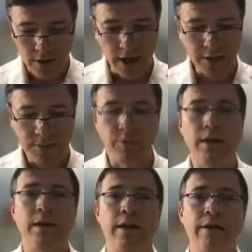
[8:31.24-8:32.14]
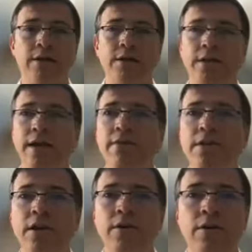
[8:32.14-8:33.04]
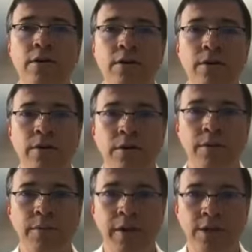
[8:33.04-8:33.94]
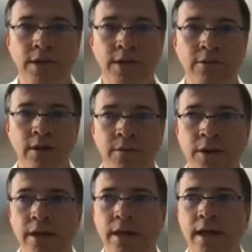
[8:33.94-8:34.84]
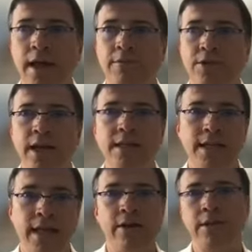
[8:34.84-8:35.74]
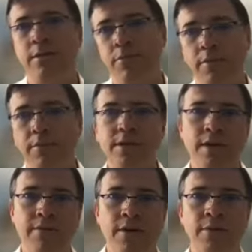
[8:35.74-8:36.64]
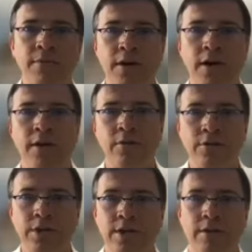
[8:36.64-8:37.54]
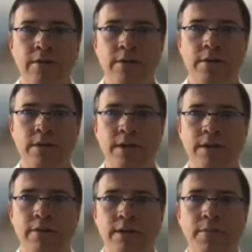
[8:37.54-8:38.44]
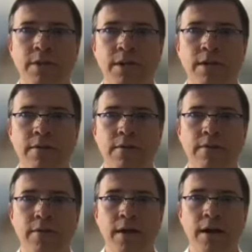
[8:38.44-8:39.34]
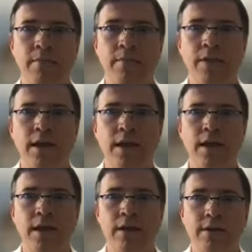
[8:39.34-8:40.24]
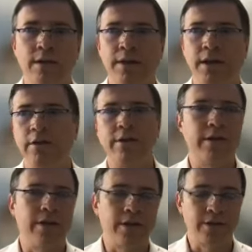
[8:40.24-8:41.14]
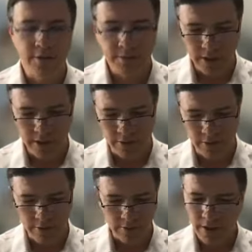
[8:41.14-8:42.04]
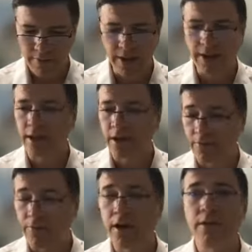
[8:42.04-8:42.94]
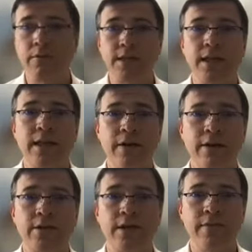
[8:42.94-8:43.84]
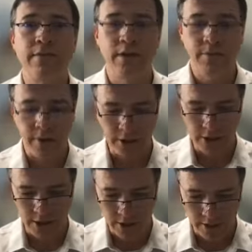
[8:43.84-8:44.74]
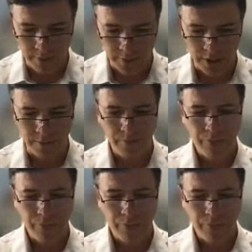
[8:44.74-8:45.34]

her husband will inherit her. So even though her, her marriage is still drabonin, if she has inherited property from her father, or there was there was something uh, um, there was something included in the kasuba or whatever, and her father will still inherit her even though the marriage is only drabonin.